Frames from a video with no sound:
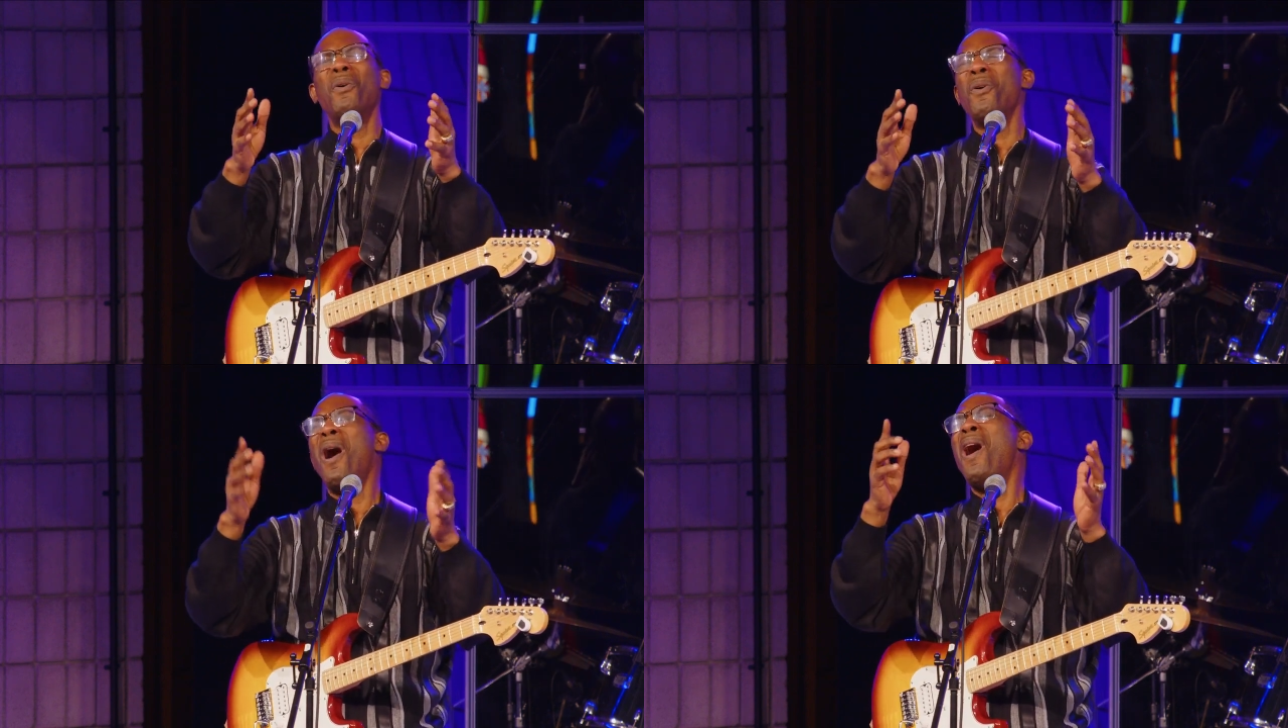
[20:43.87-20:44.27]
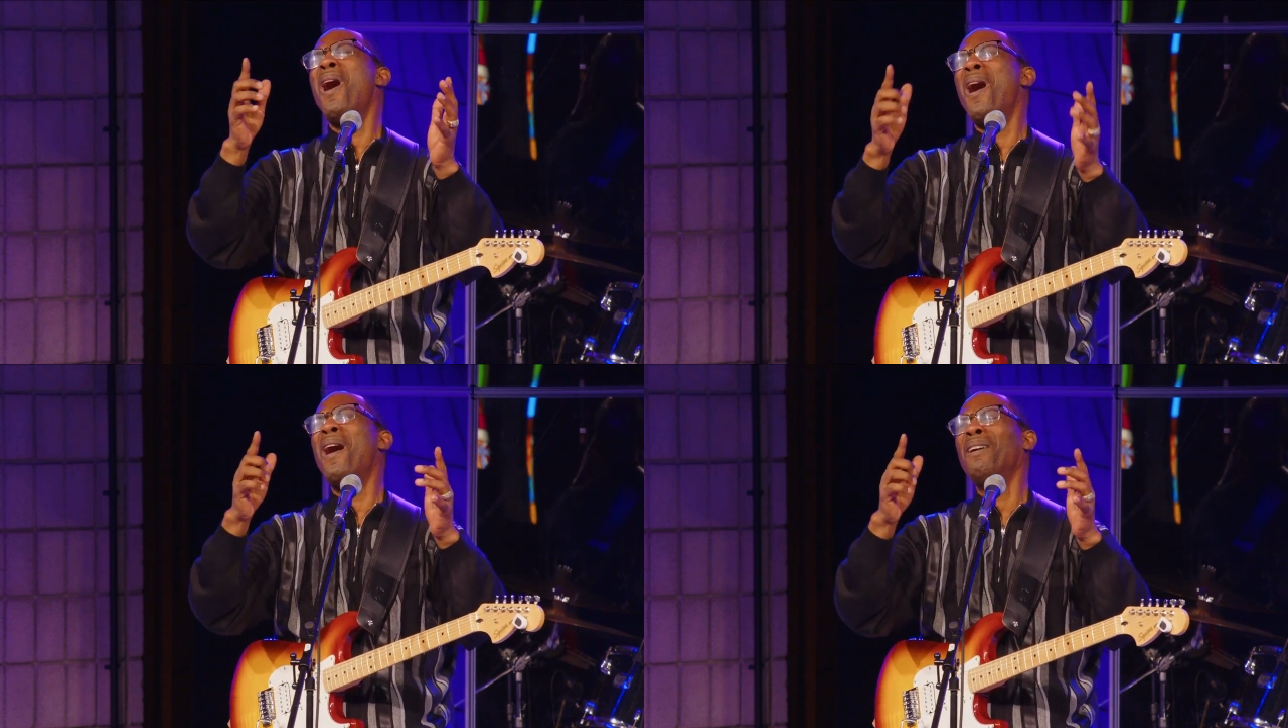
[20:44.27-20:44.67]

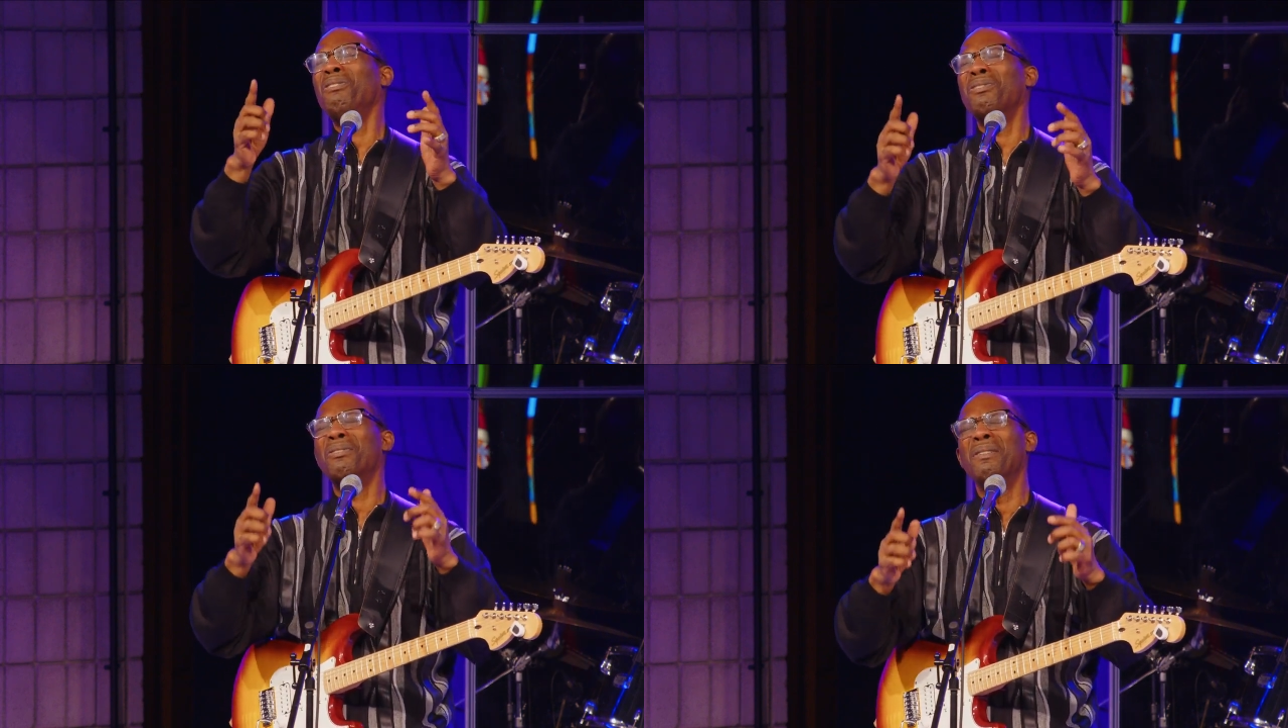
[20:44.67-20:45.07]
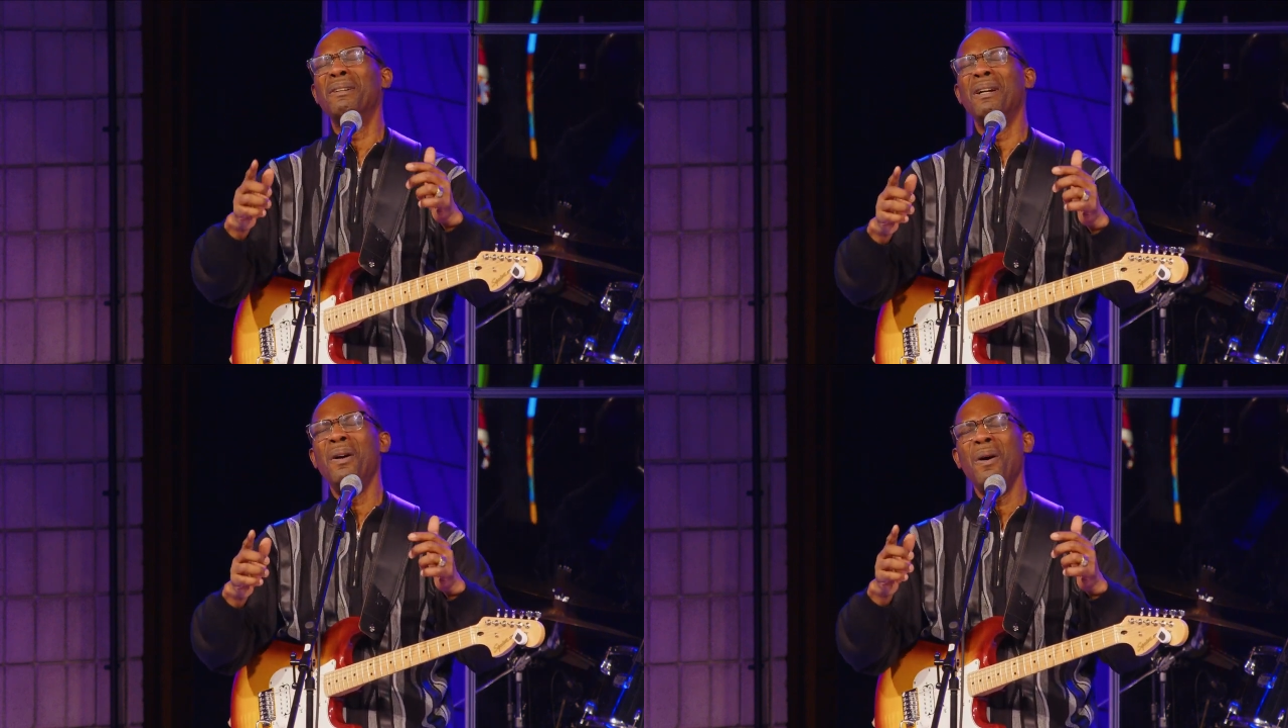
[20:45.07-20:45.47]
cross,
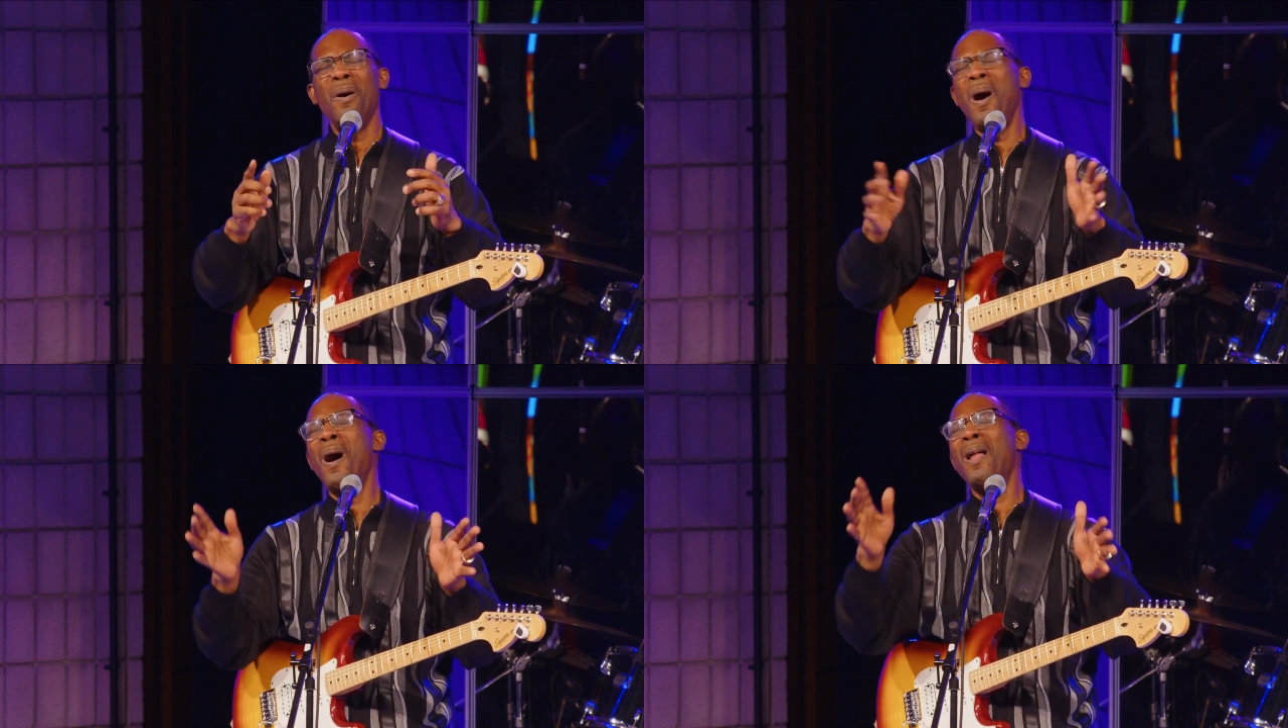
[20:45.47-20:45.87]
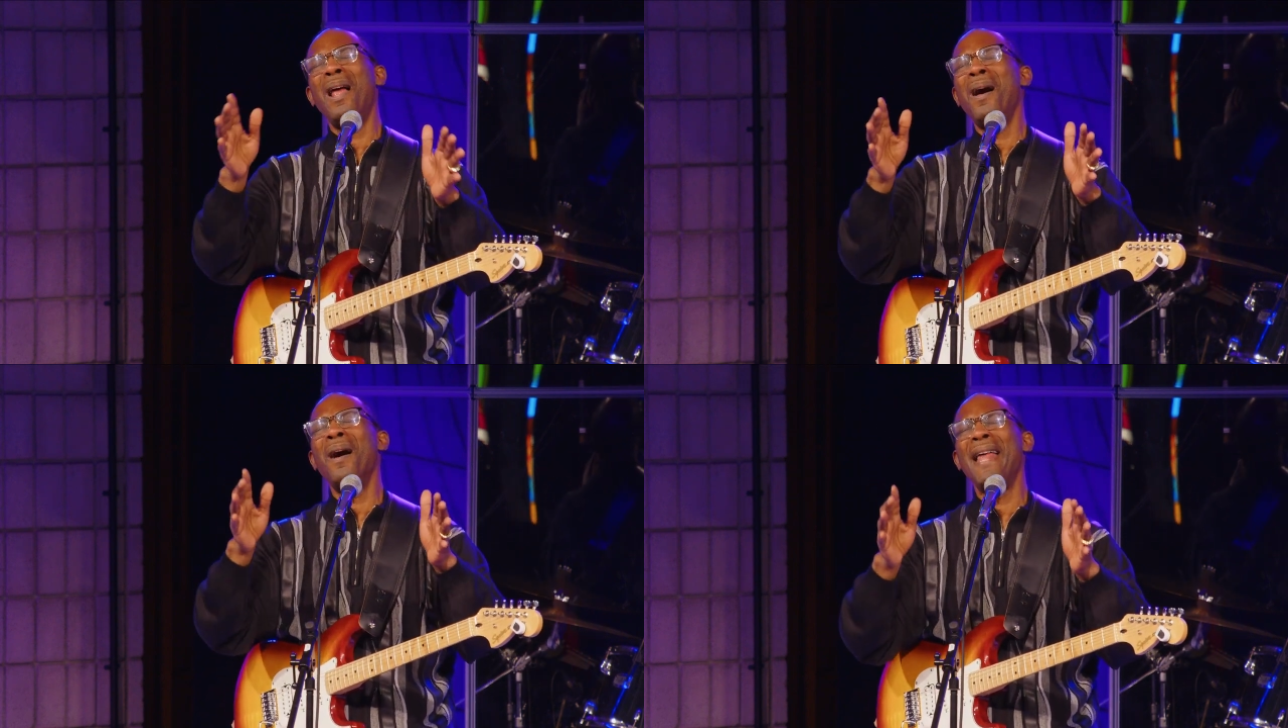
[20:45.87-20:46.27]
oh
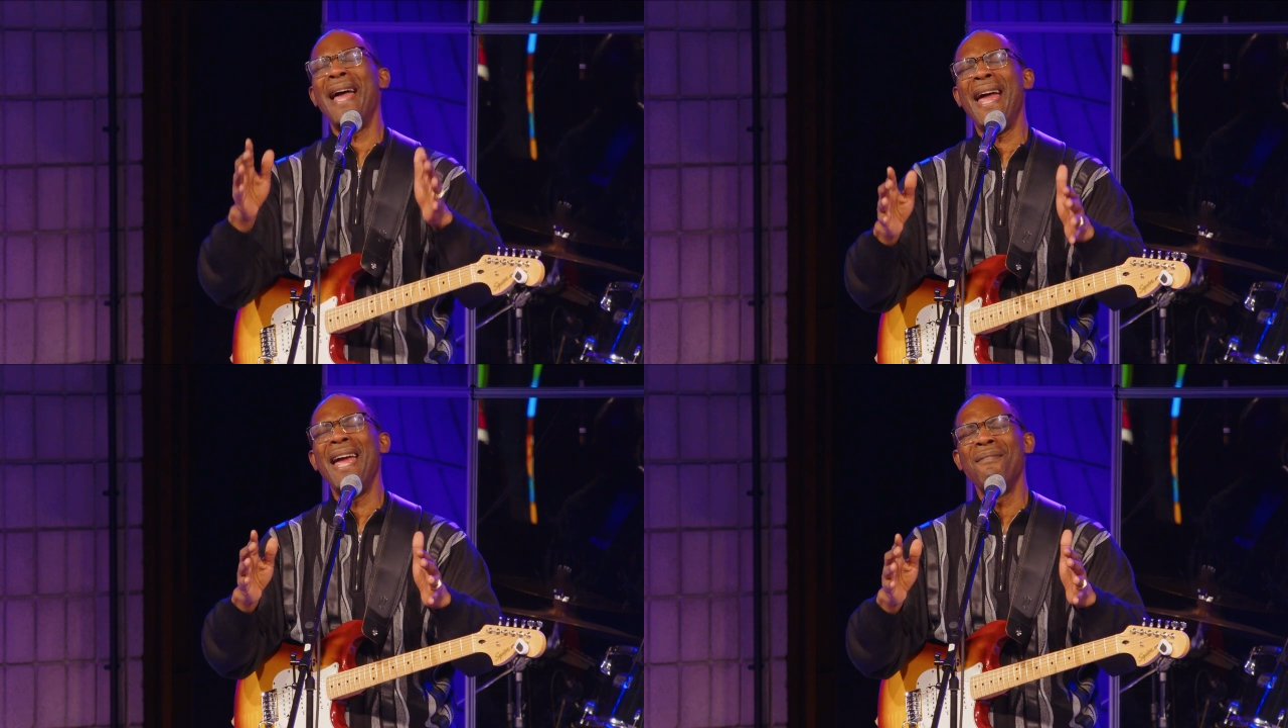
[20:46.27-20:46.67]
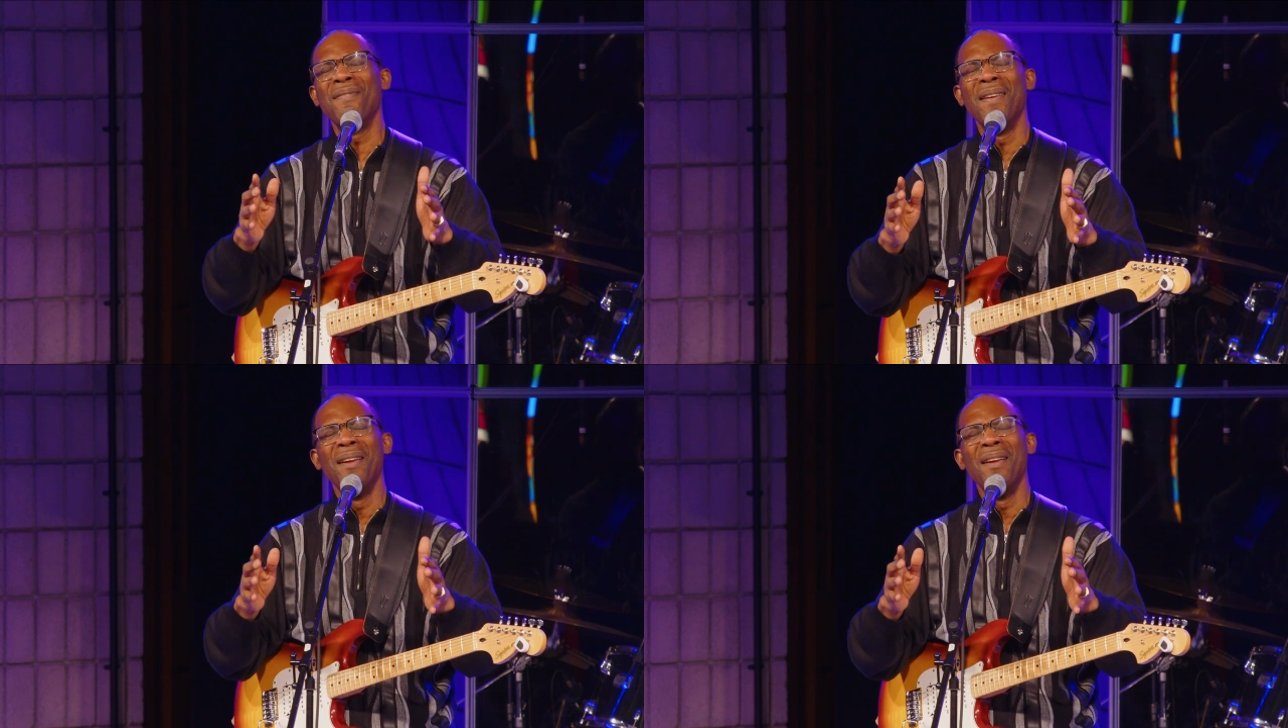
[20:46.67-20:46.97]
Lordy.